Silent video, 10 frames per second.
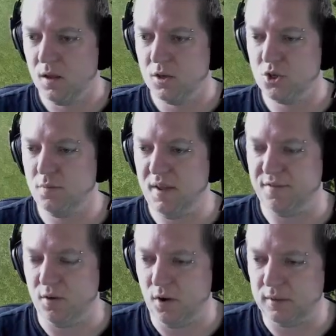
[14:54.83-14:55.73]
Should be
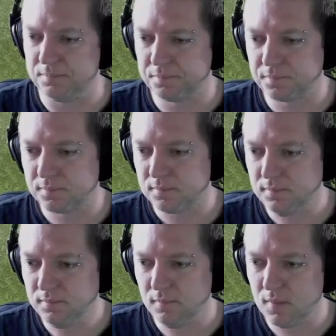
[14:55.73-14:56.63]
fine.
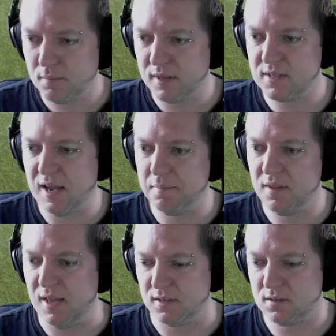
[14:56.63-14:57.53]
But
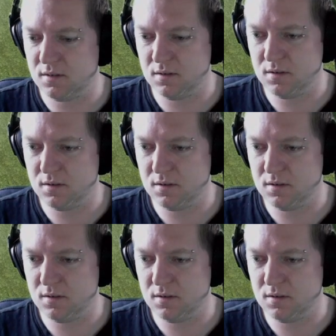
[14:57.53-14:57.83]
yes,